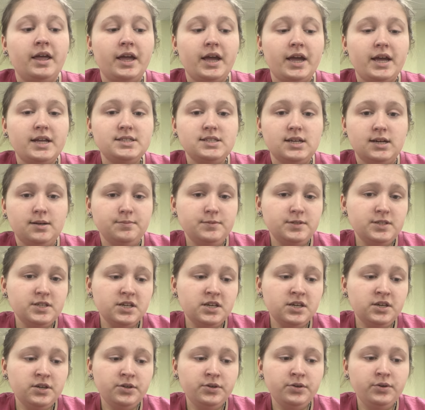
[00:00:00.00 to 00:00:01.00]
it's up to
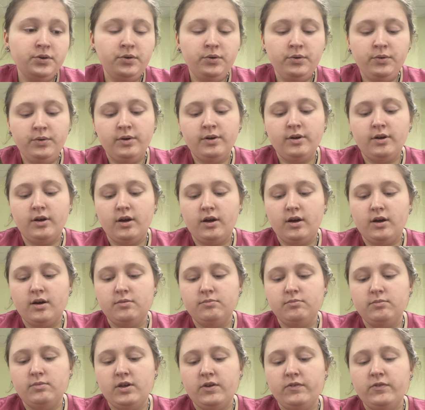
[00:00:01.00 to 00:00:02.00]
you.
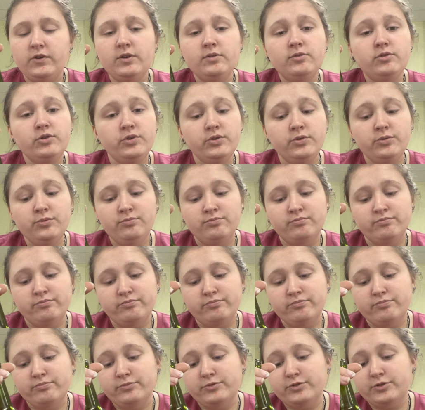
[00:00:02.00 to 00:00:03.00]
If you do
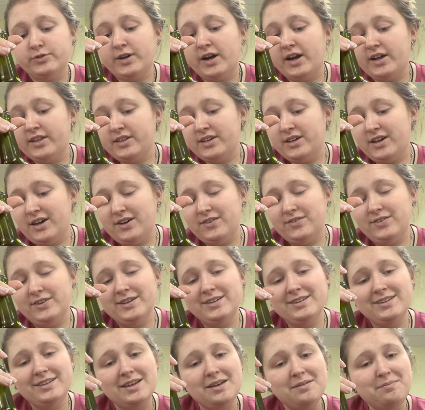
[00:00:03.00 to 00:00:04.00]
try the
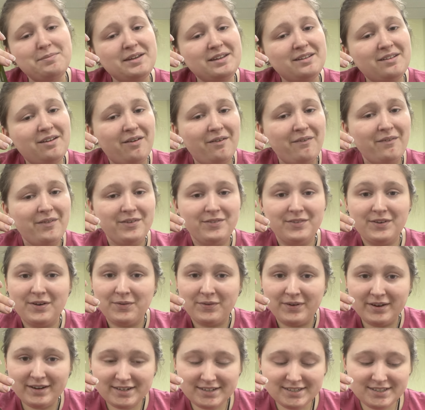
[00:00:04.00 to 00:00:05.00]
oven, let me know if it
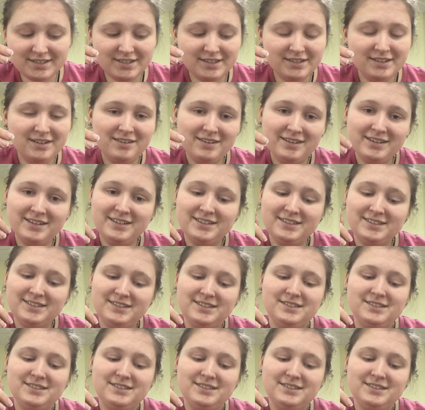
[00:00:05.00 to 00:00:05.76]
works or not.